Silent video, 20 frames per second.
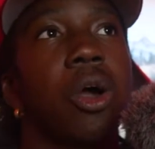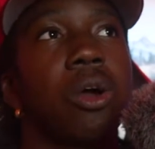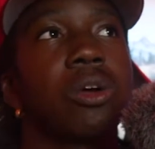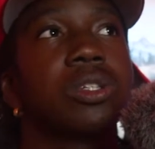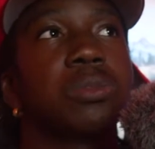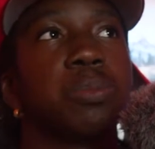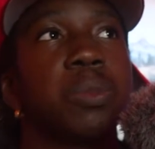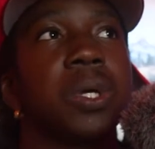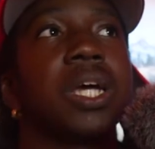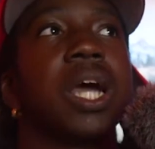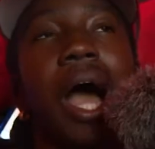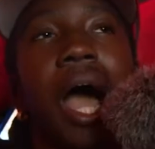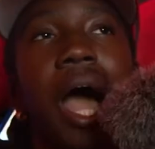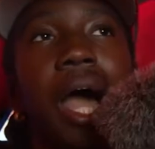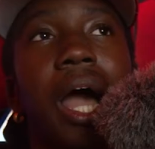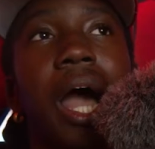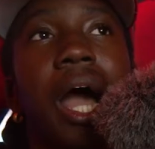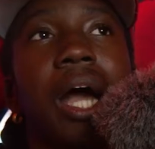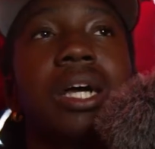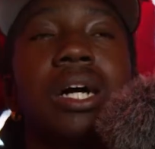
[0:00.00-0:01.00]
irks me.
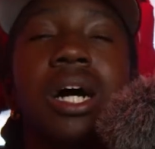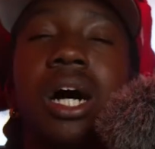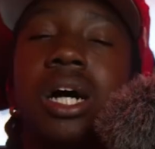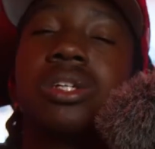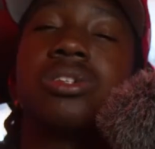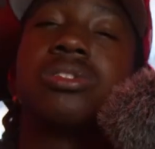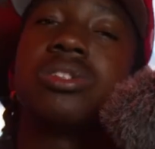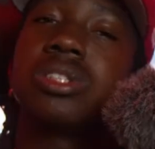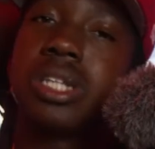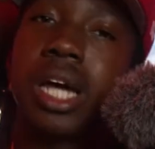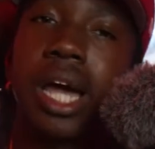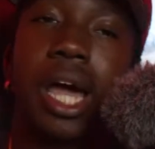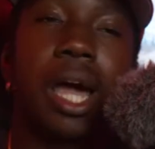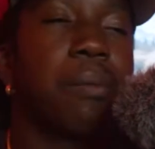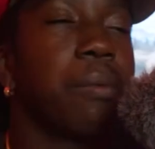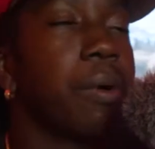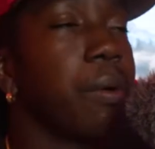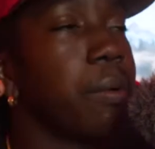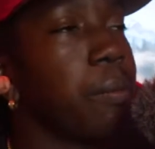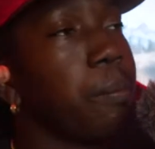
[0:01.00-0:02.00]
I can
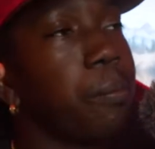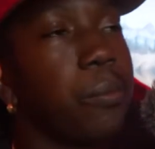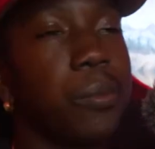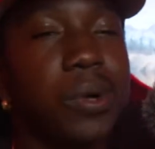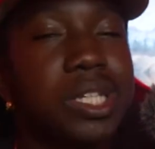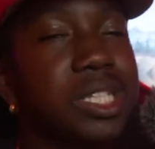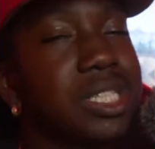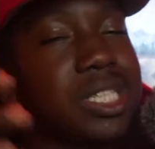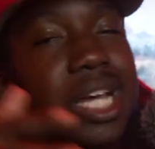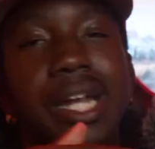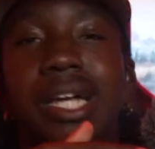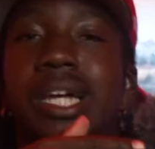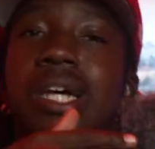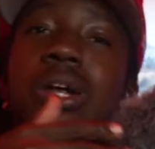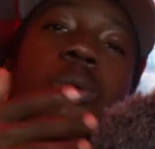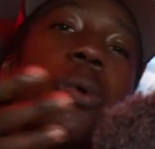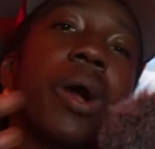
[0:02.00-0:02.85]
understand, but we just got to get